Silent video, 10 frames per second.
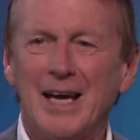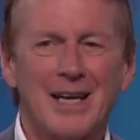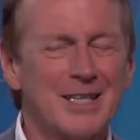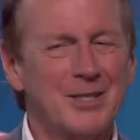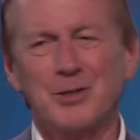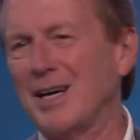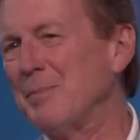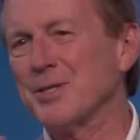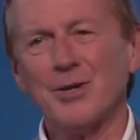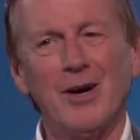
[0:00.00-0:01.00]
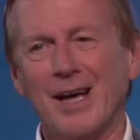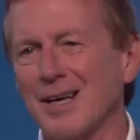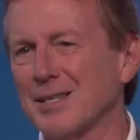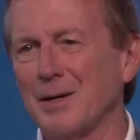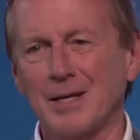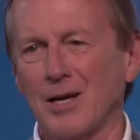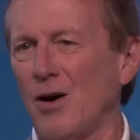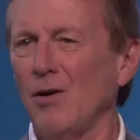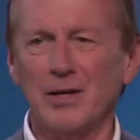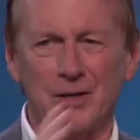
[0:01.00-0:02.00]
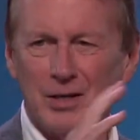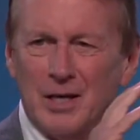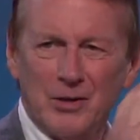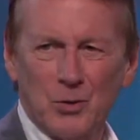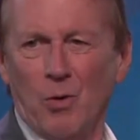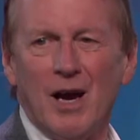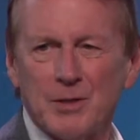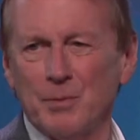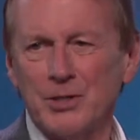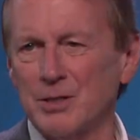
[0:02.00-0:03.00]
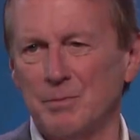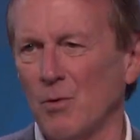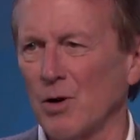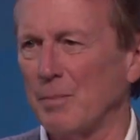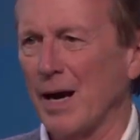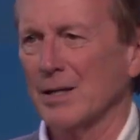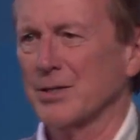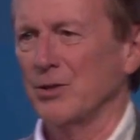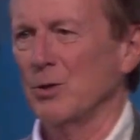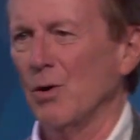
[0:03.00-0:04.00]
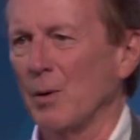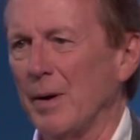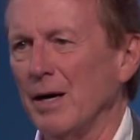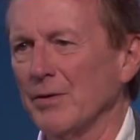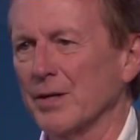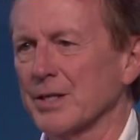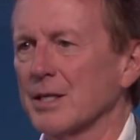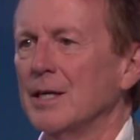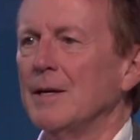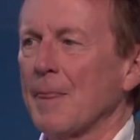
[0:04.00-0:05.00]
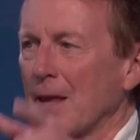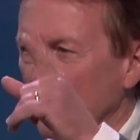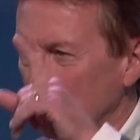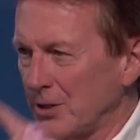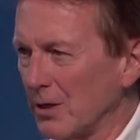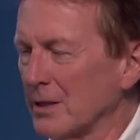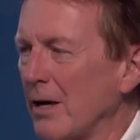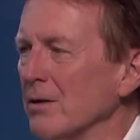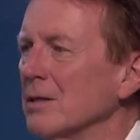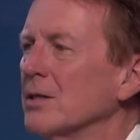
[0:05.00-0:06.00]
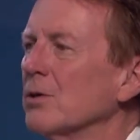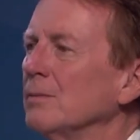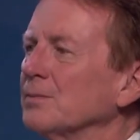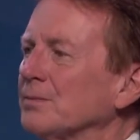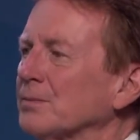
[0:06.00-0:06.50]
And I said, "I'm sorry, I got to take a call here. Your wife's much more imbalanced than you are about this." And I dug down into him.